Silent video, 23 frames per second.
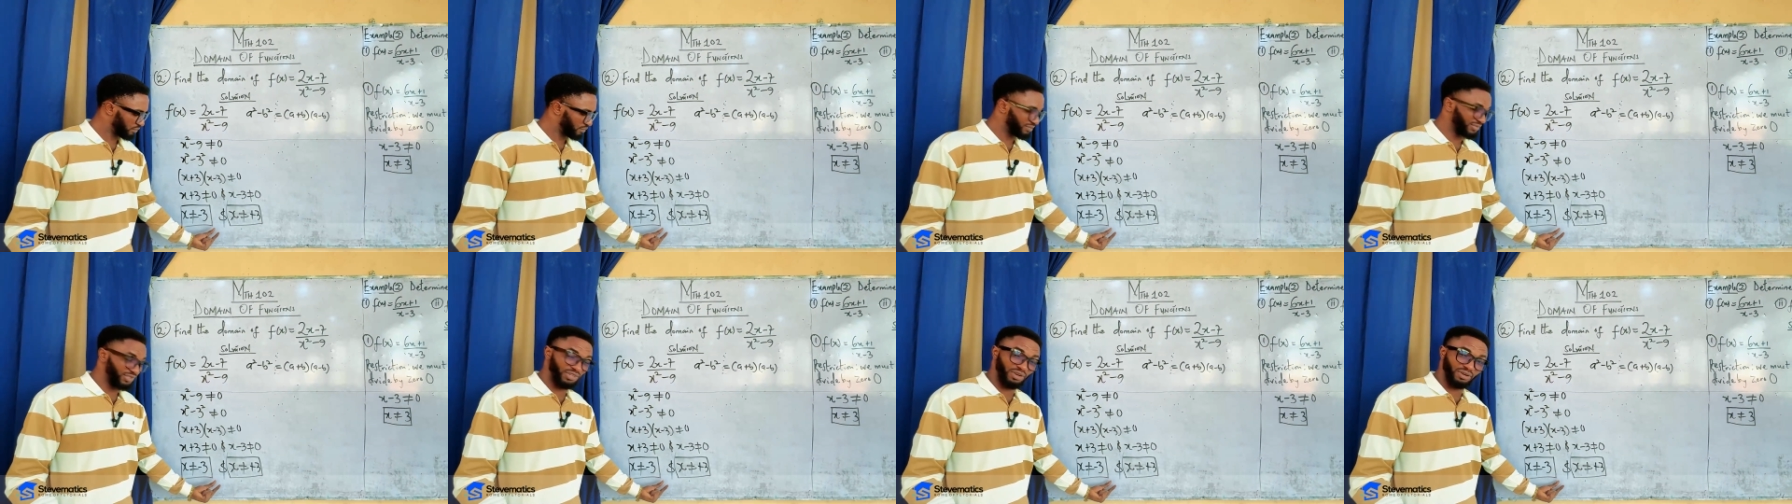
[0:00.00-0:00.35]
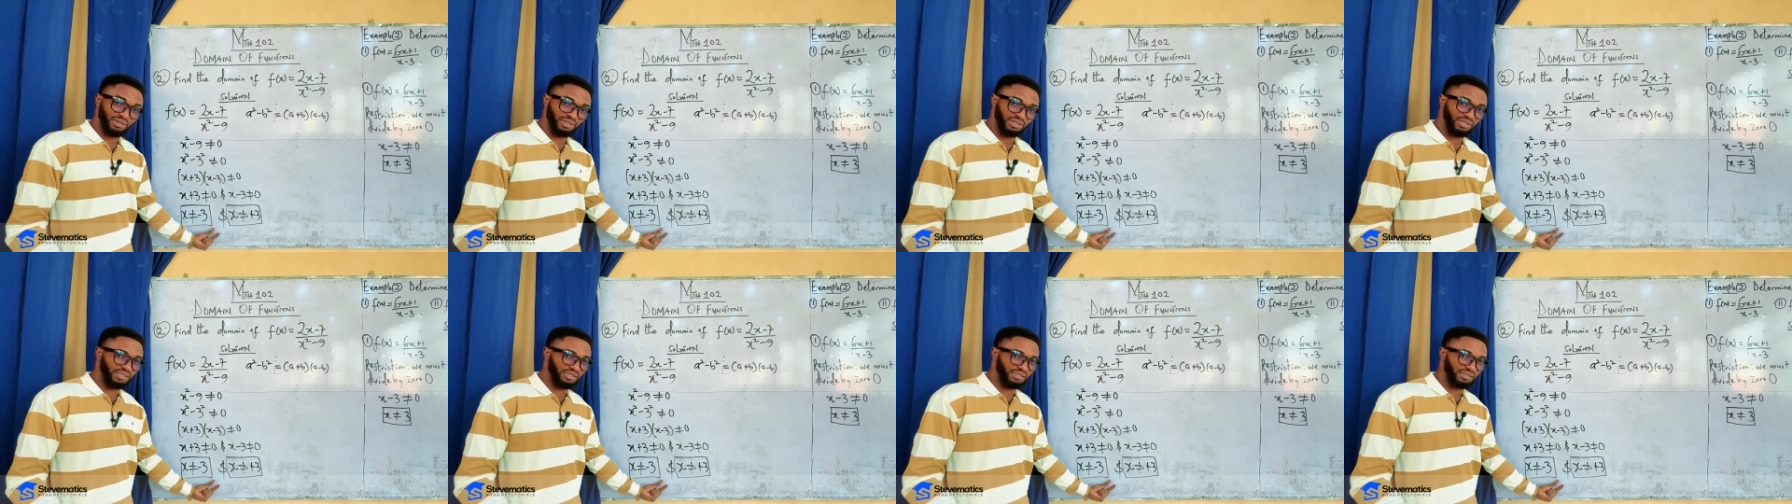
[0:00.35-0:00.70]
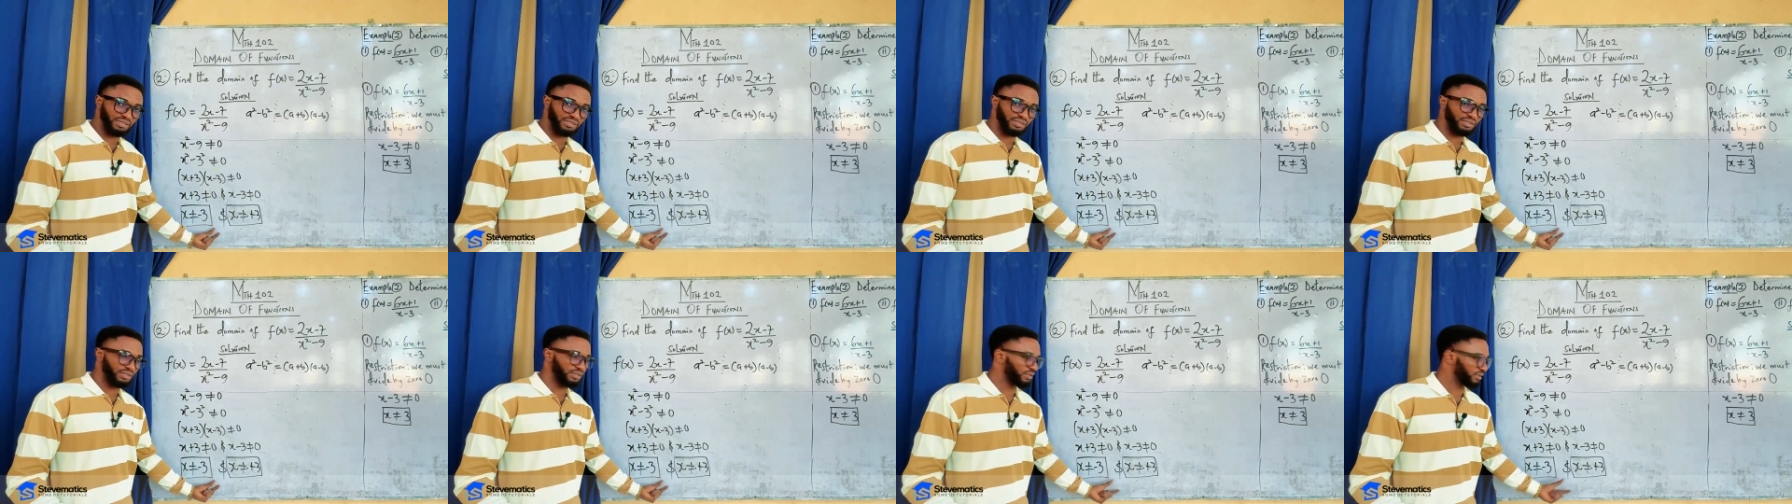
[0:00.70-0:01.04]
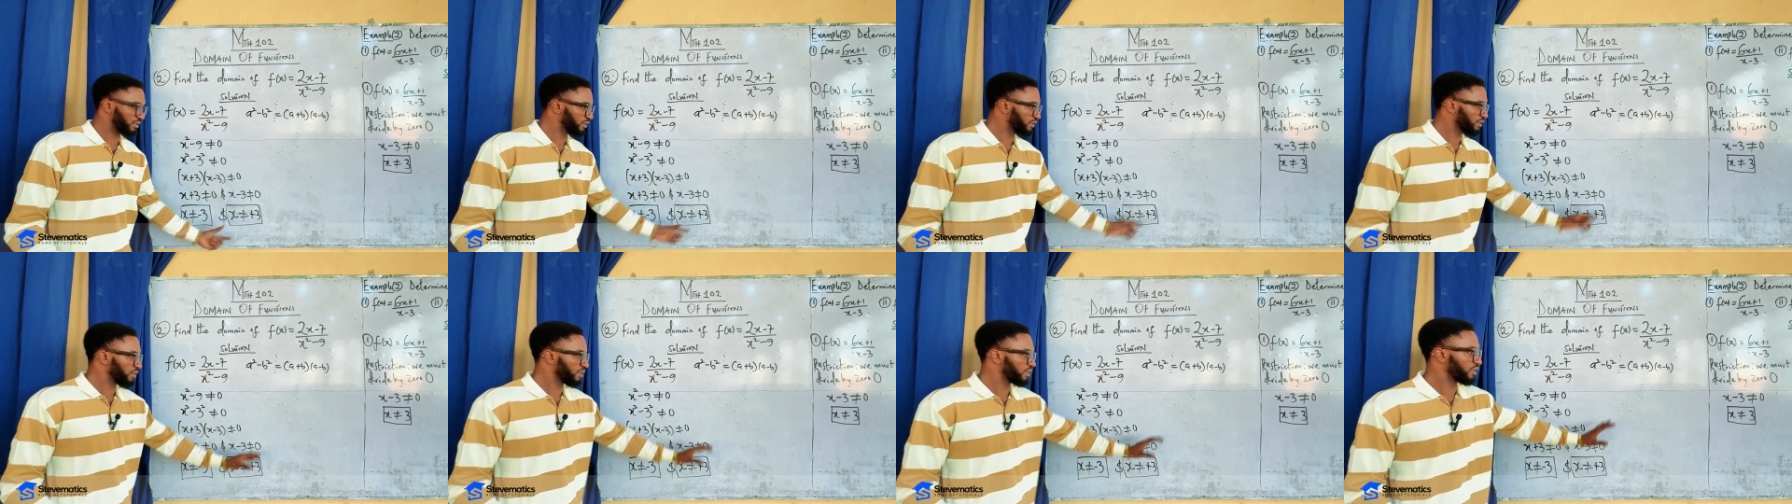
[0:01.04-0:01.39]
done this,
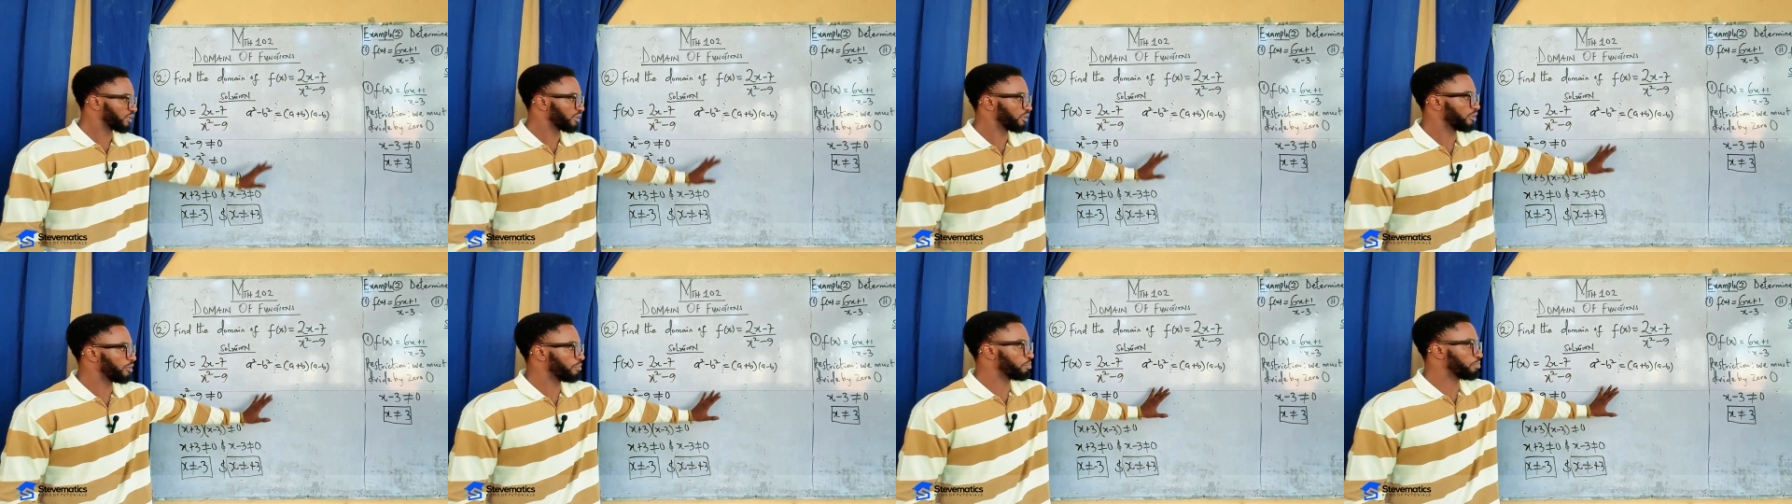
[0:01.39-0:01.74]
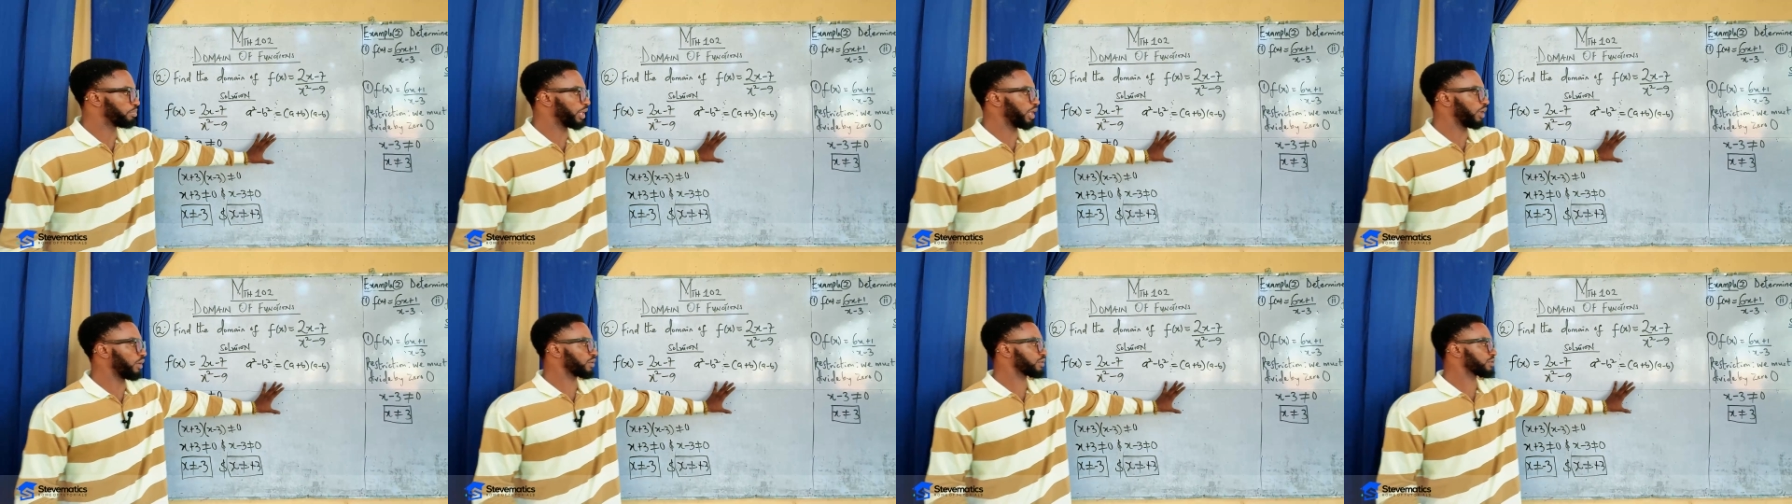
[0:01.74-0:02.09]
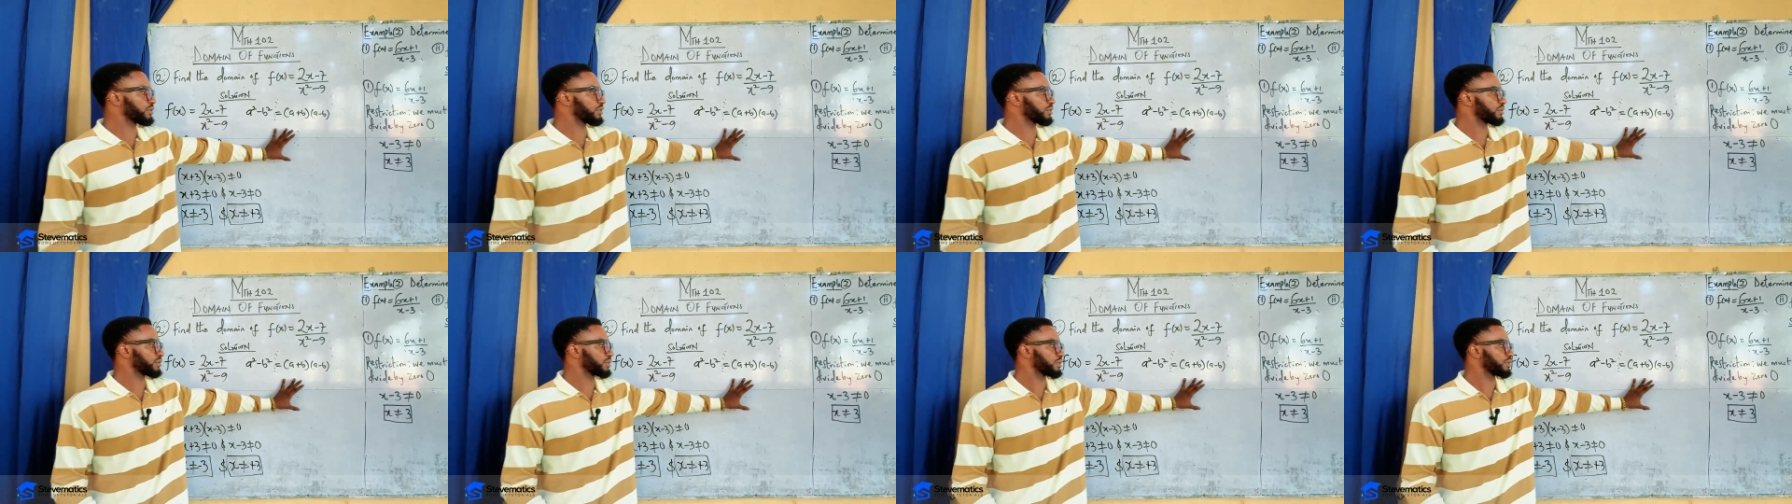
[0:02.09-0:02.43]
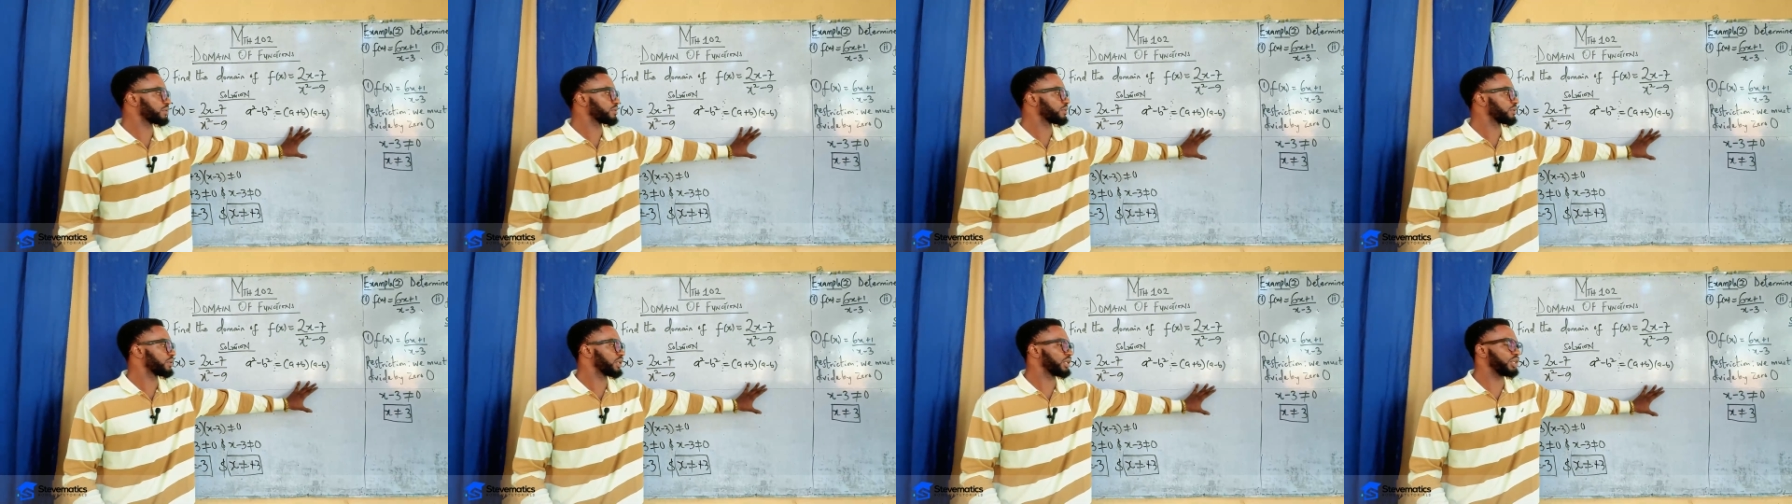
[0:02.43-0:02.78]
plot
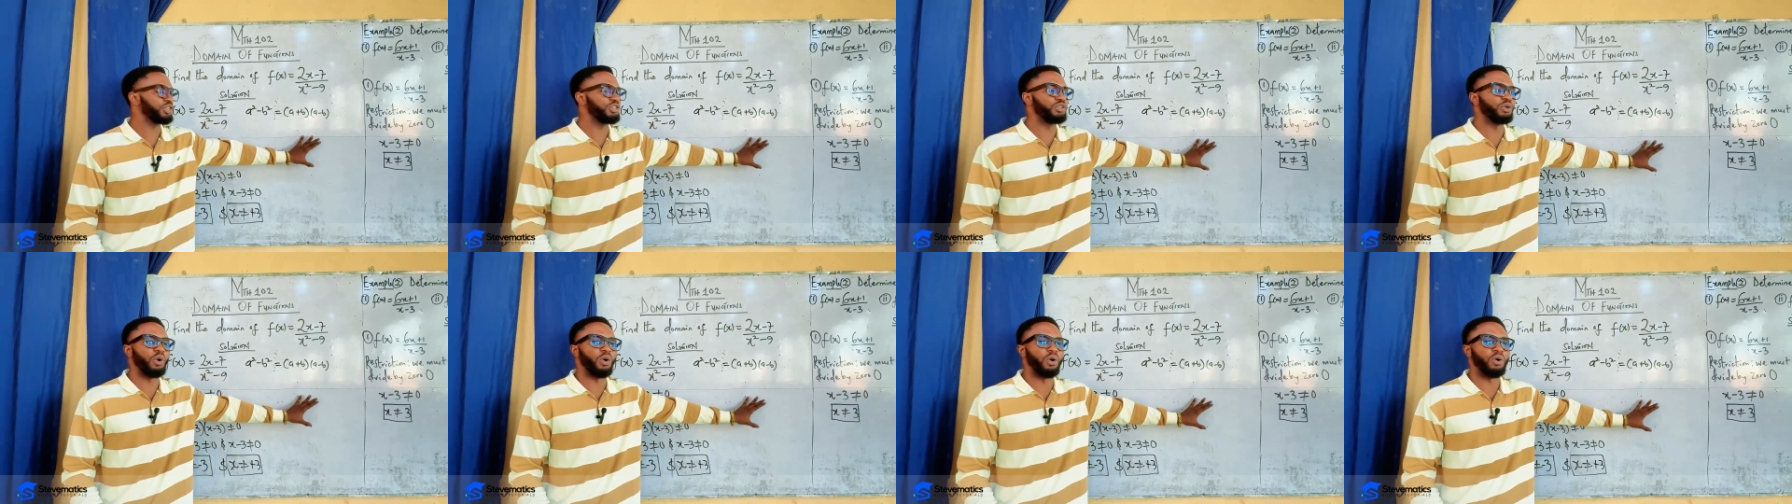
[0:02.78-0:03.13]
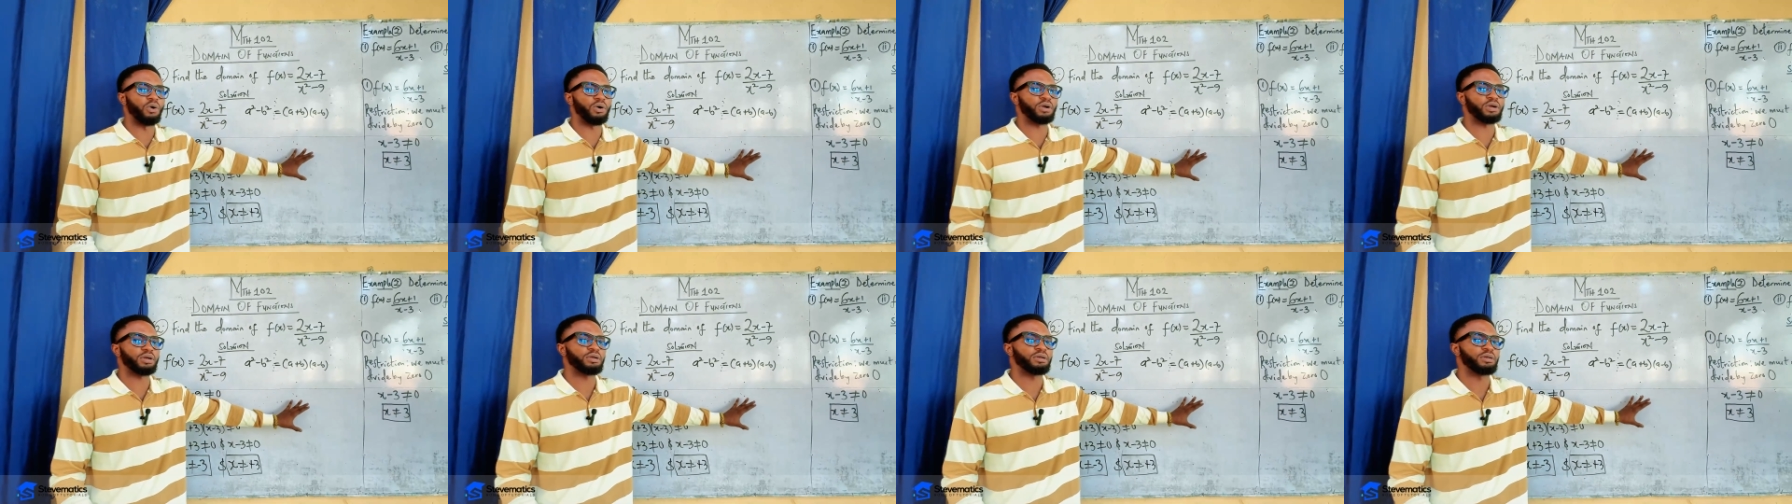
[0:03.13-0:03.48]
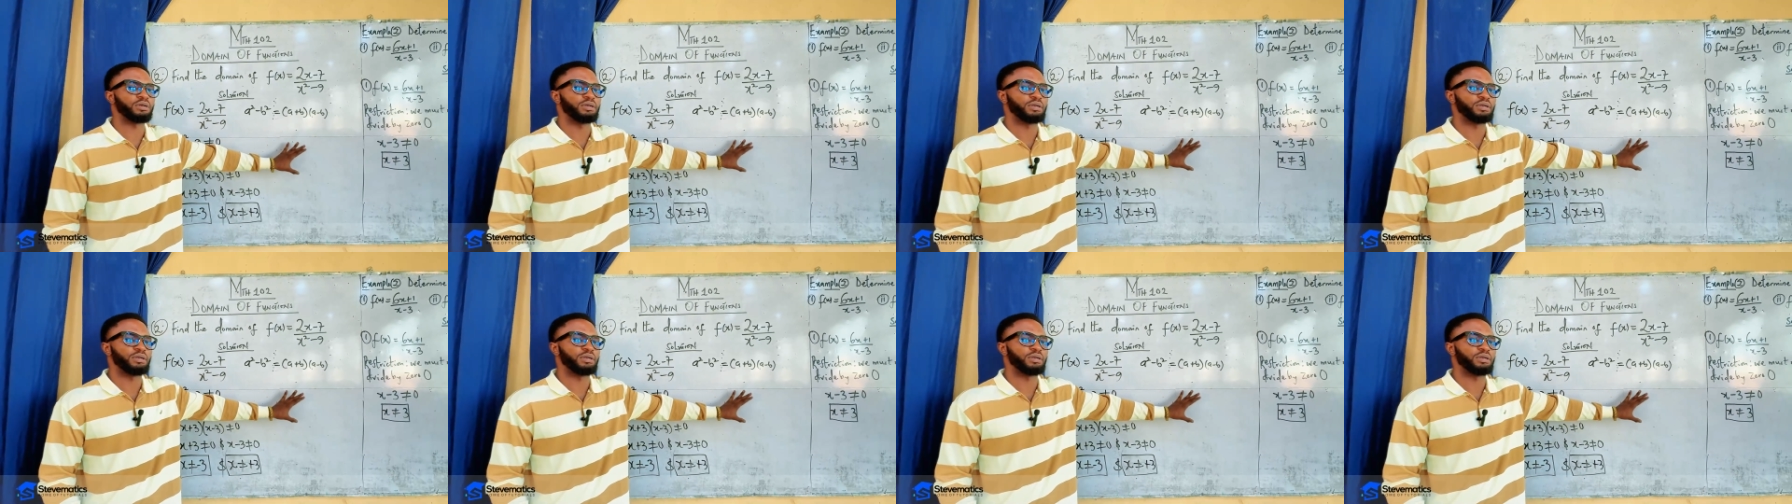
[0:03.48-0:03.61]
your